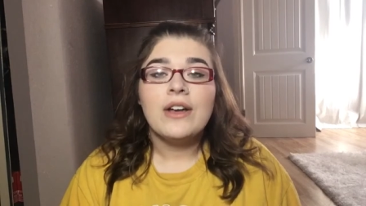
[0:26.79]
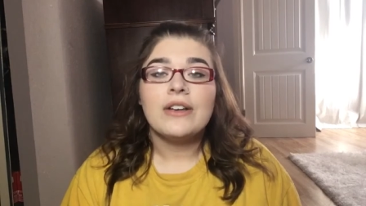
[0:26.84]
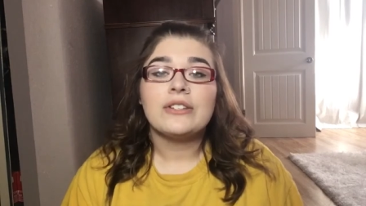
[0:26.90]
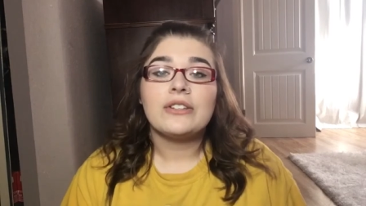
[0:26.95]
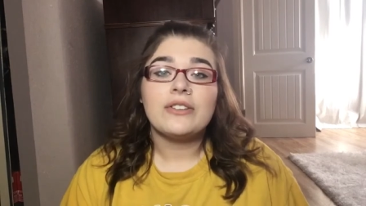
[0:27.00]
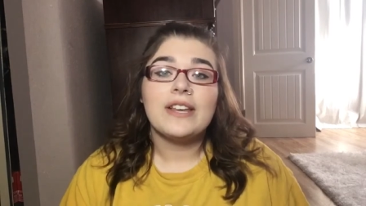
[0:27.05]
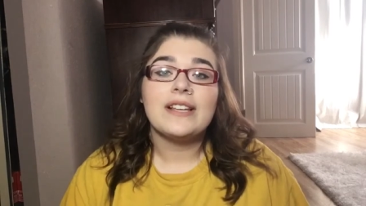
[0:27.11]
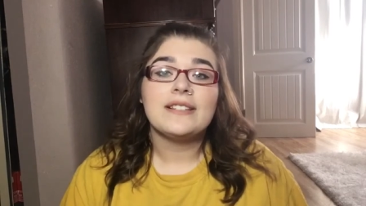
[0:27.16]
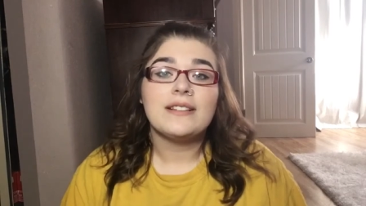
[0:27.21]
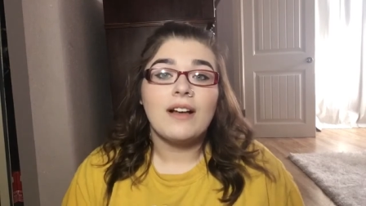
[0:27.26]

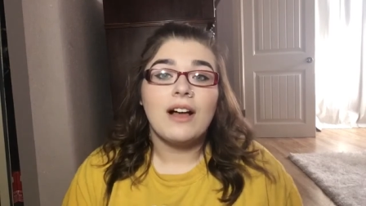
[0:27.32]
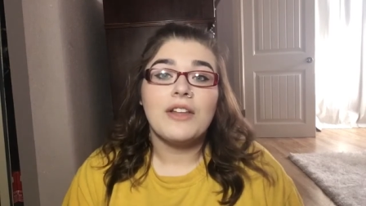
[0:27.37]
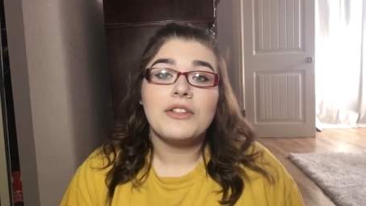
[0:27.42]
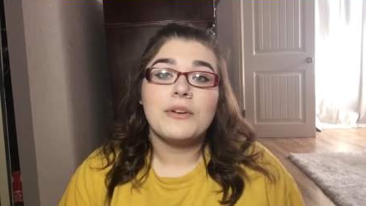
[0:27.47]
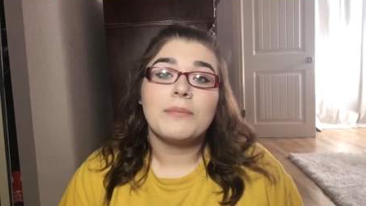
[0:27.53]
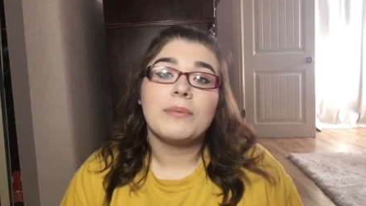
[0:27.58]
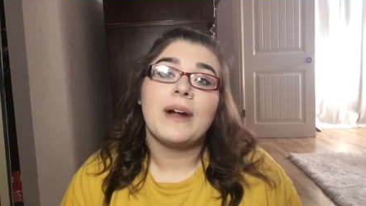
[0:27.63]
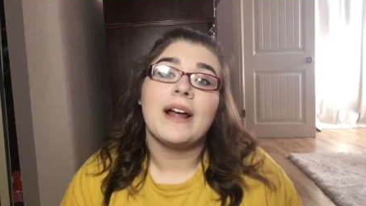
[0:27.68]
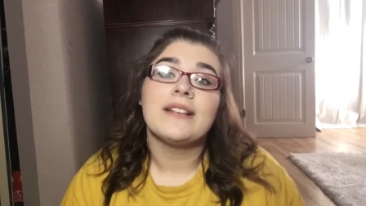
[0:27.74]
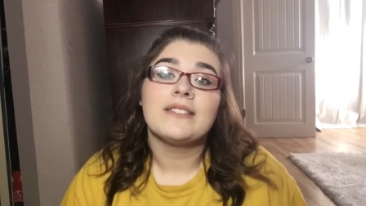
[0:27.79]
So they sell
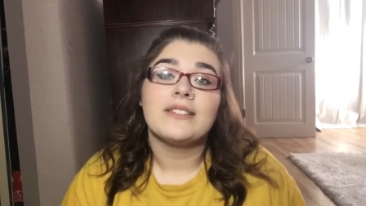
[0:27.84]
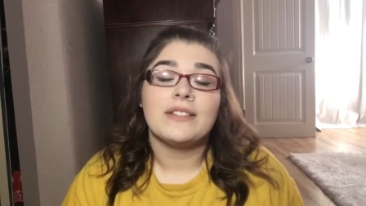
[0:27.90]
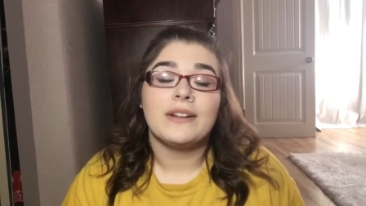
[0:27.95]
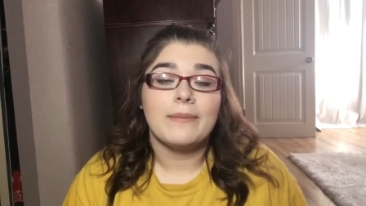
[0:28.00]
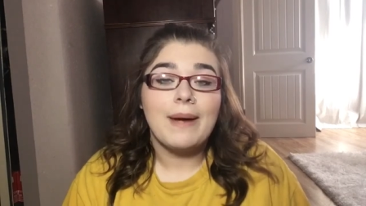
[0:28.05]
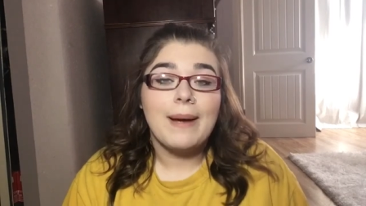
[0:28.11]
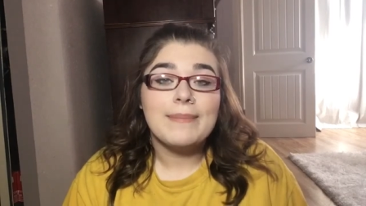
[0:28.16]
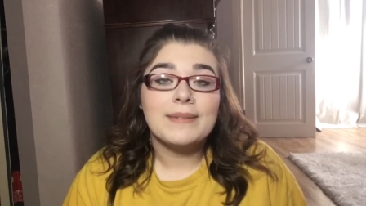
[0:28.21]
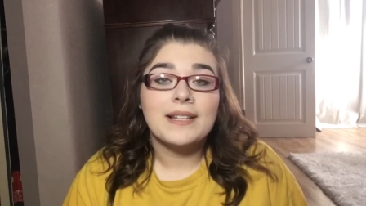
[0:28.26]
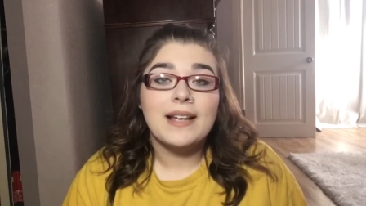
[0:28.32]
other brands on their
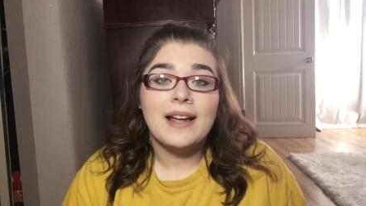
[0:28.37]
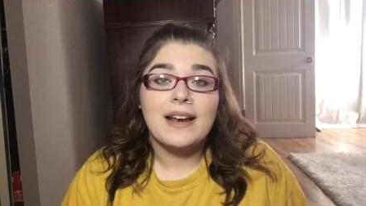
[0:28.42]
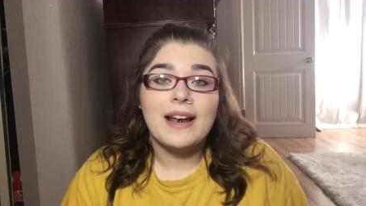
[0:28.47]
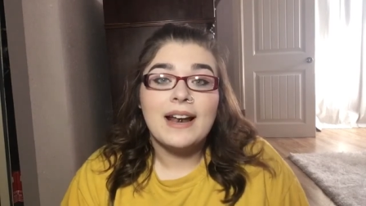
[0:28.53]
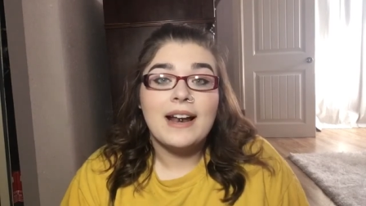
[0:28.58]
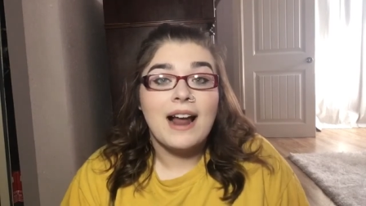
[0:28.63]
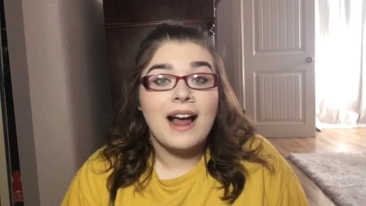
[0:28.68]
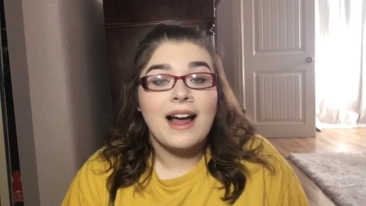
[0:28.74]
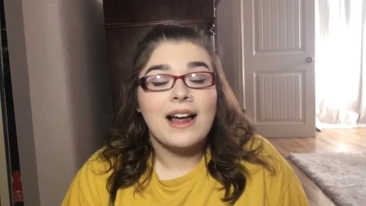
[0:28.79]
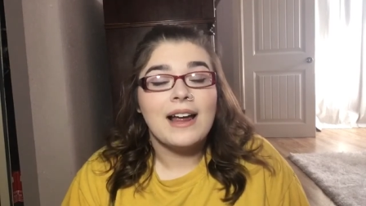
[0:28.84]
website
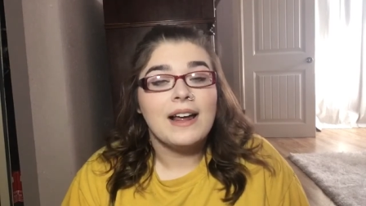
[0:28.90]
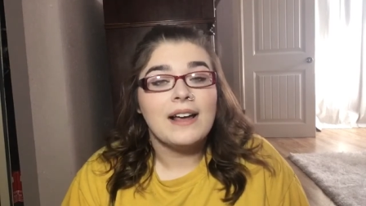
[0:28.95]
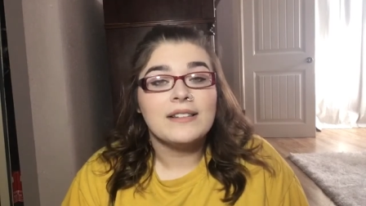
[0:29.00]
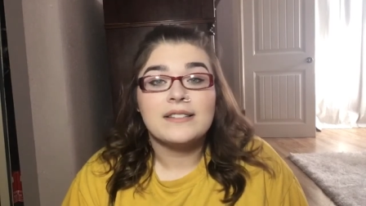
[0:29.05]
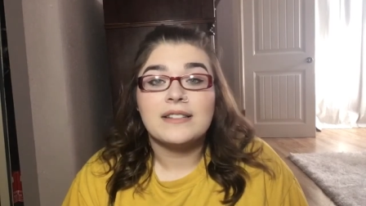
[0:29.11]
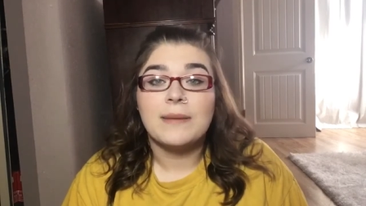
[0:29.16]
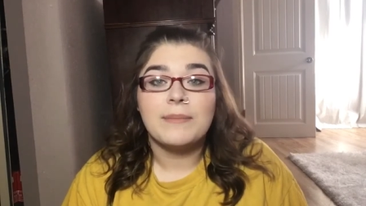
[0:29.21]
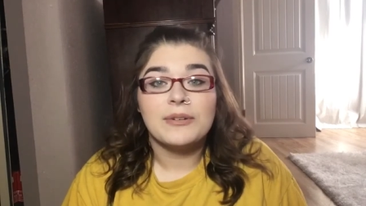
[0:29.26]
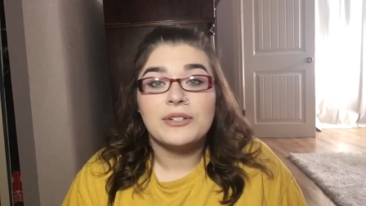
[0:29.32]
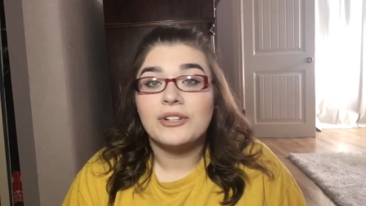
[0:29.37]
and I
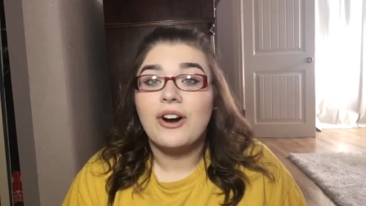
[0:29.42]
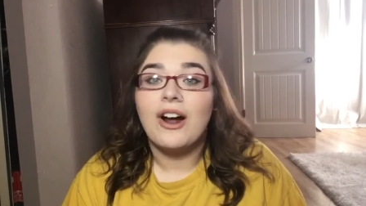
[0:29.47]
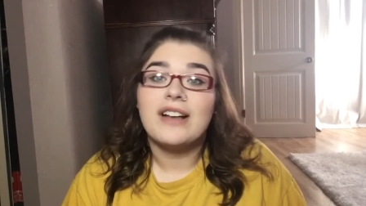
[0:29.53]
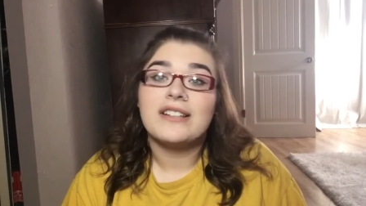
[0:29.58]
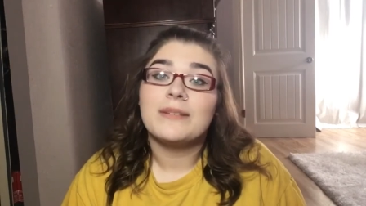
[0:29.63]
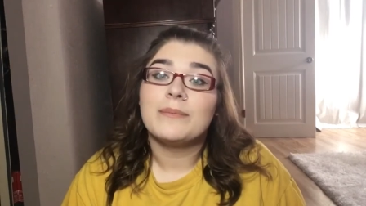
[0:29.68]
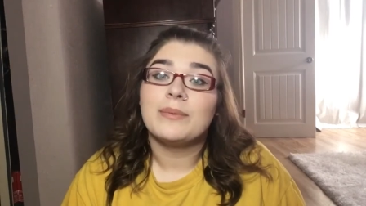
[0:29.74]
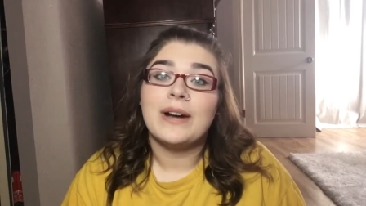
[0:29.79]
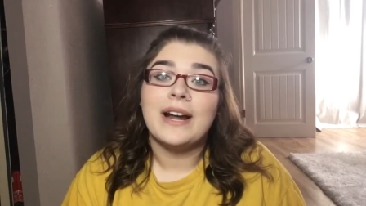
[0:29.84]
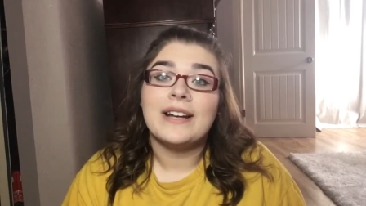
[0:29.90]
stumbled
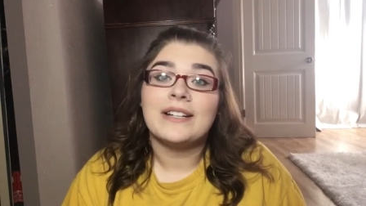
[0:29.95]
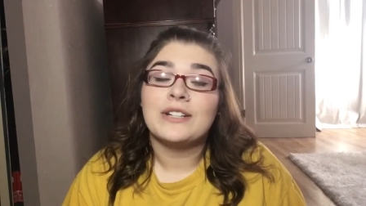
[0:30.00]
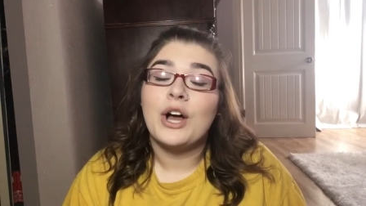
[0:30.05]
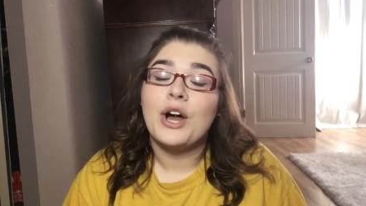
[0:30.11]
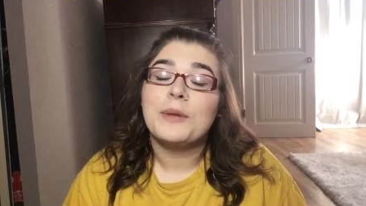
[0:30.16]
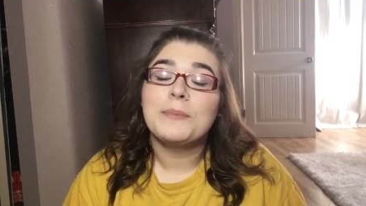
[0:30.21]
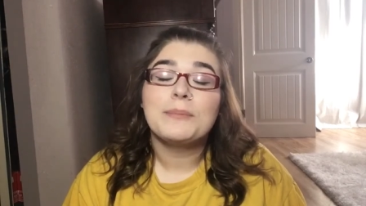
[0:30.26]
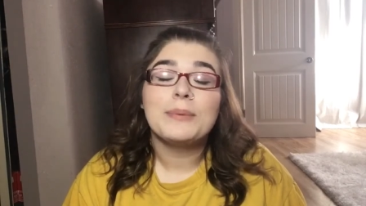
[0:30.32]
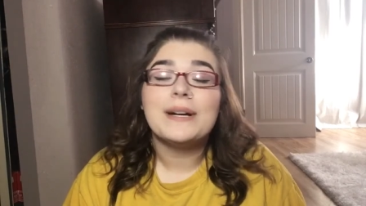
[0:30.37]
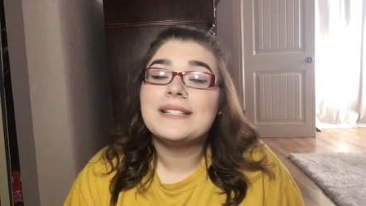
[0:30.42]
across a brand
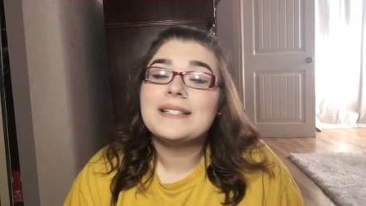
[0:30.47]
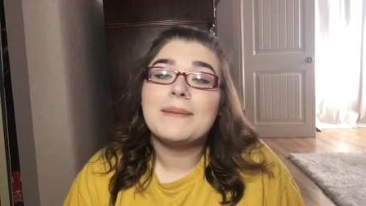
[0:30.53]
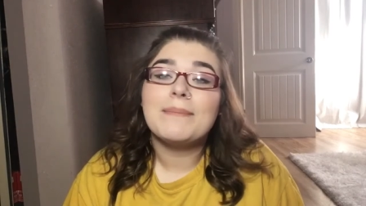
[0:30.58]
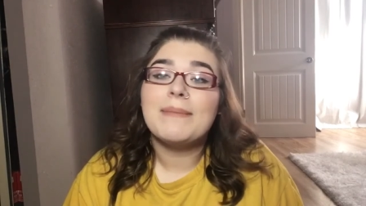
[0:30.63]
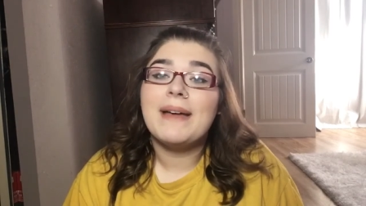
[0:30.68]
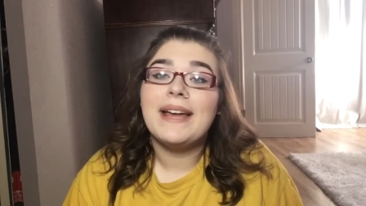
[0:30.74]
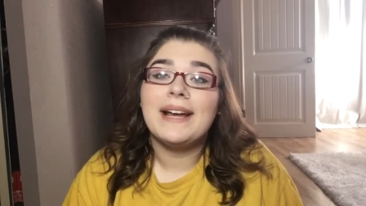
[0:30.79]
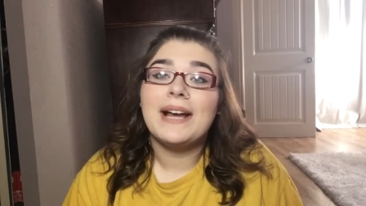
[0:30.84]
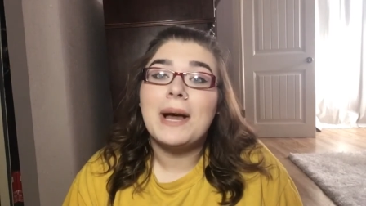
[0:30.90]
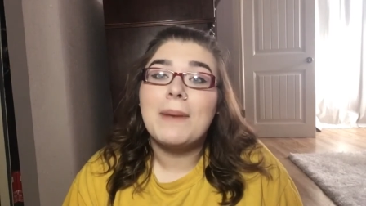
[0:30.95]
called Prism
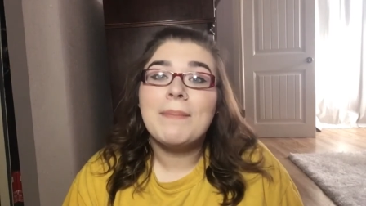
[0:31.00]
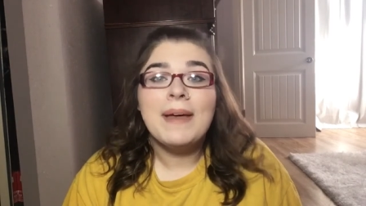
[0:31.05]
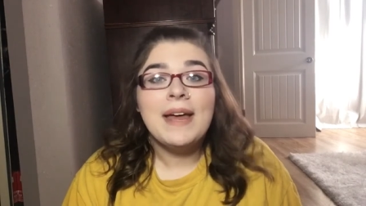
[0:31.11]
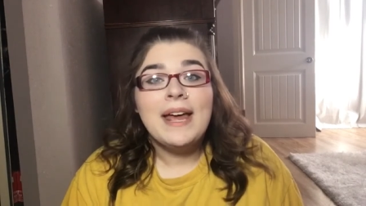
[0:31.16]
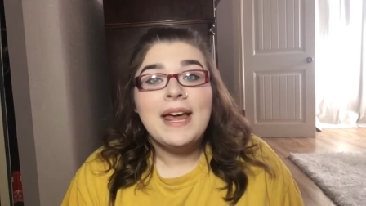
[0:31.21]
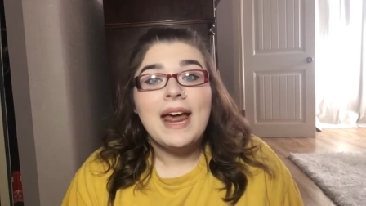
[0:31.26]
Makeup